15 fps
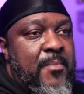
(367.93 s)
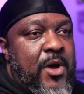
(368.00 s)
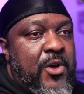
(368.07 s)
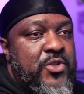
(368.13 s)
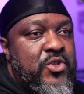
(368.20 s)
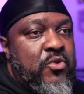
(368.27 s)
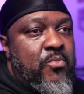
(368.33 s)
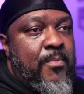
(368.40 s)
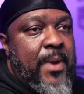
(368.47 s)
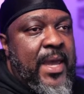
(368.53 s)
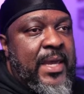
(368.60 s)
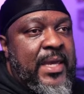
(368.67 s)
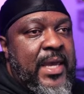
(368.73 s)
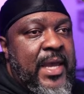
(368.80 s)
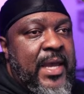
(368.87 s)
also
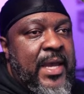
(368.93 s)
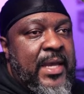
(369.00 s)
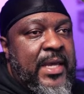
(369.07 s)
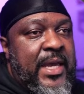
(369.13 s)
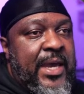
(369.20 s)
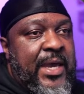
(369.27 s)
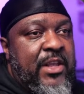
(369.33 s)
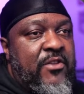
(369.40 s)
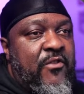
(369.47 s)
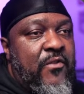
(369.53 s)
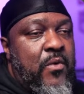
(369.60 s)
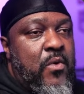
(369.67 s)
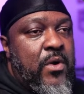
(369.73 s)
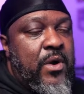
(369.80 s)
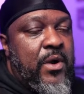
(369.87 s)
making a case
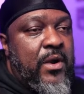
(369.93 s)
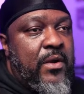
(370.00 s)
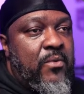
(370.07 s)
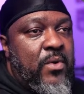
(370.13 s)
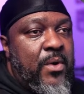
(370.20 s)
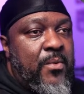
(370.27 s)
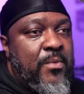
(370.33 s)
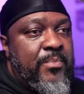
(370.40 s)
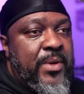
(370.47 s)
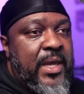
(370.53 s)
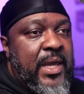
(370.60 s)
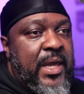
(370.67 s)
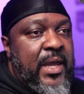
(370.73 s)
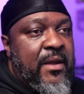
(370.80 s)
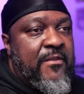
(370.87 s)
for what would
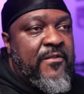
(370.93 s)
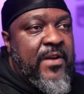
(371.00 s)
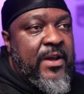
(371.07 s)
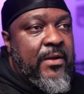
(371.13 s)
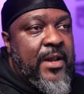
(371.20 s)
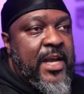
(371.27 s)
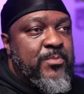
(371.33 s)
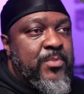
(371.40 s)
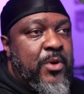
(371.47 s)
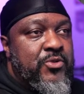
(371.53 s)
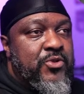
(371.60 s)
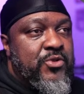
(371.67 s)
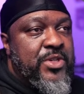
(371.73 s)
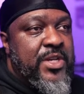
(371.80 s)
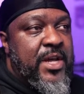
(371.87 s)
be a finalized
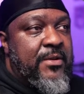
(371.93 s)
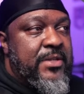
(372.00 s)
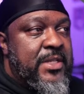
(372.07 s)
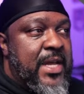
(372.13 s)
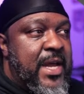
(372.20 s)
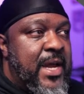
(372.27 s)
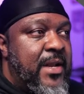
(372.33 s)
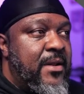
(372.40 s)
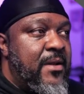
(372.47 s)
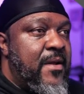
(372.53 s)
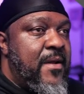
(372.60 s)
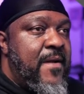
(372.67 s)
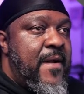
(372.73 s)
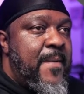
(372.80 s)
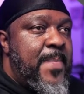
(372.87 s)
poster style
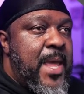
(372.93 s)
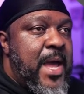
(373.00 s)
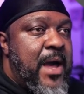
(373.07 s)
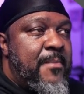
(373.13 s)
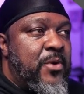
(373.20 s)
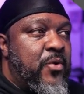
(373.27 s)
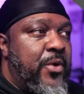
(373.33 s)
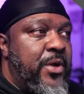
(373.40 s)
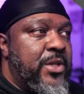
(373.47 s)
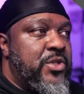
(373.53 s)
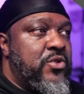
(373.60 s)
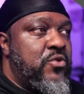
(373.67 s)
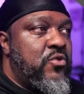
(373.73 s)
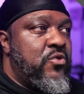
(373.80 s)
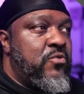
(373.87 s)
design. Now I'm going
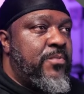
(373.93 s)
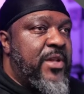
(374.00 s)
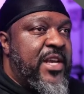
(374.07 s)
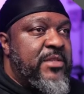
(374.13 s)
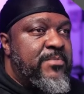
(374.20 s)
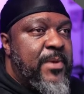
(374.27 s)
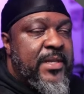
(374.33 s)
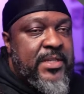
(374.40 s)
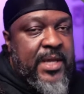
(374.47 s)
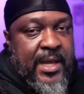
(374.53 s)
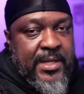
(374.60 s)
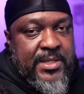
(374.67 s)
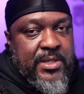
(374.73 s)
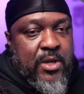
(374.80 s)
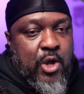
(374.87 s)
to place my
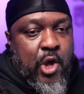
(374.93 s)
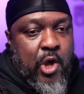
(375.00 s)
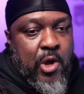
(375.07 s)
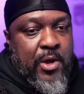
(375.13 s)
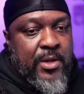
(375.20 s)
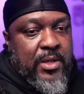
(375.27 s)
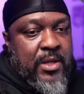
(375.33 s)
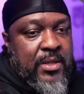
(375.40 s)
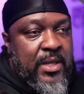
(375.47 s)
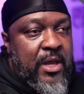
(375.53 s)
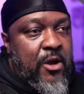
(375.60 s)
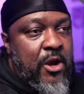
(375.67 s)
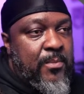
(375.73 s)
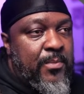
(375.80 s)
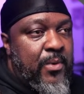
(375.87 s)
text on
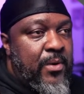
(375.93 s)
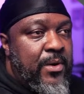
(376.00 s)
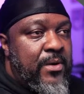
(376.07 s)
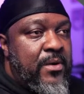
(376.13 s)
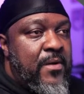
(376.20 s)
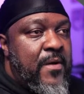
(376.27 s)
the artboard,